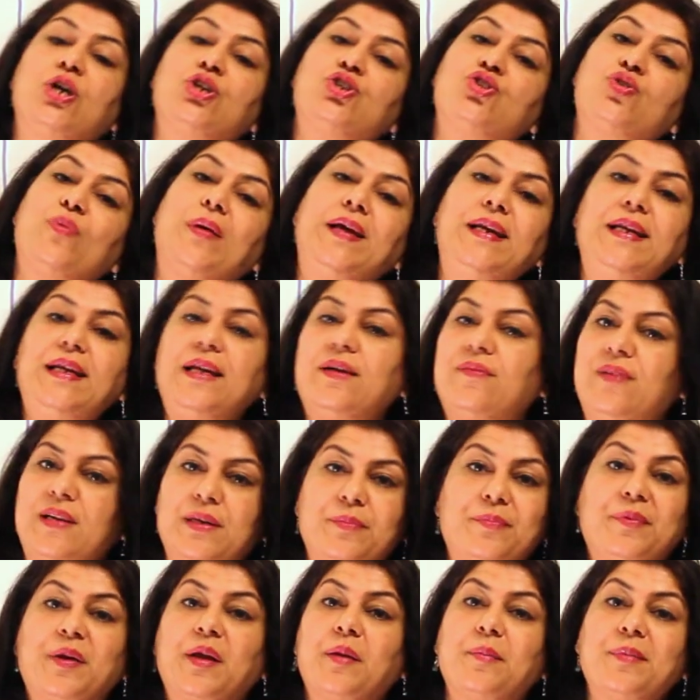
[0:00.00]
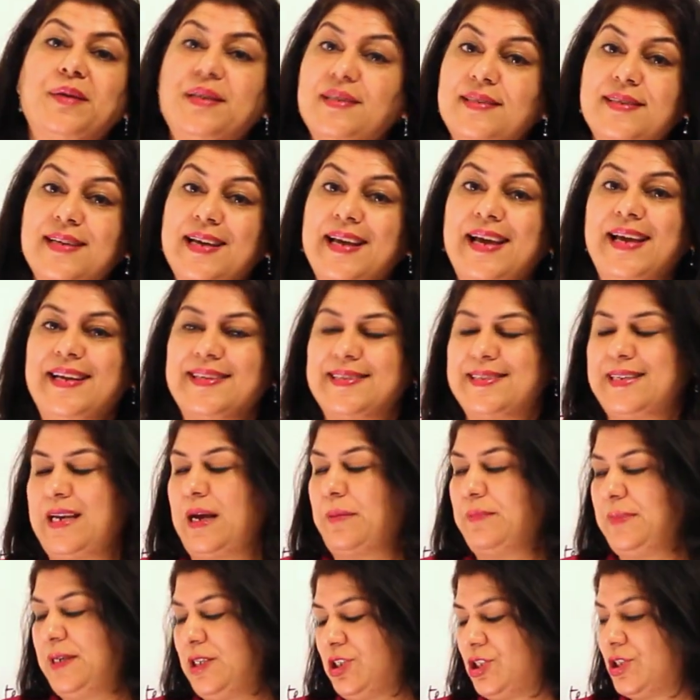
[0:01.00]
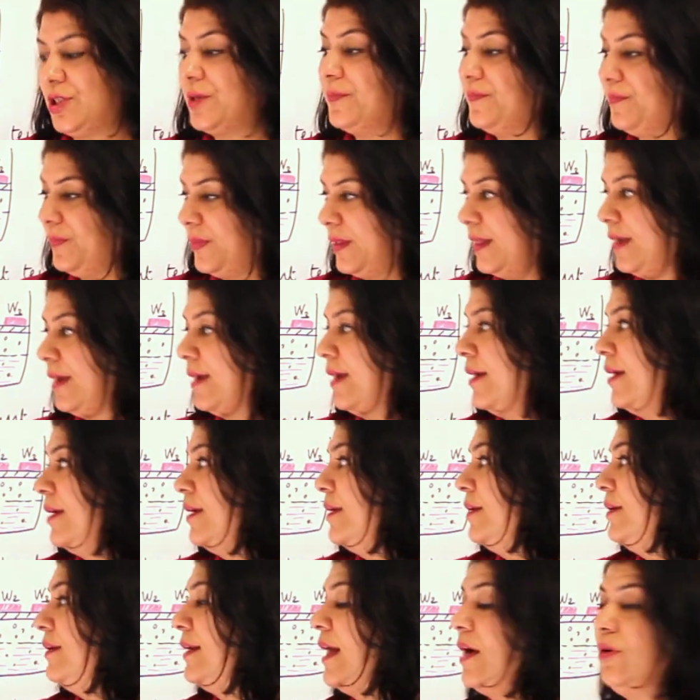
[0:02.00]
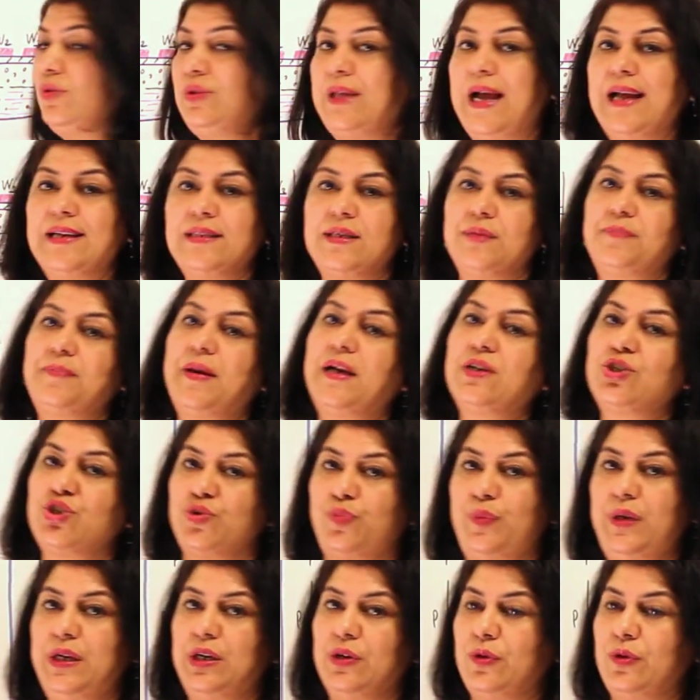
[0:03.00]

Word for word: So an equilibrium is established. Now that much we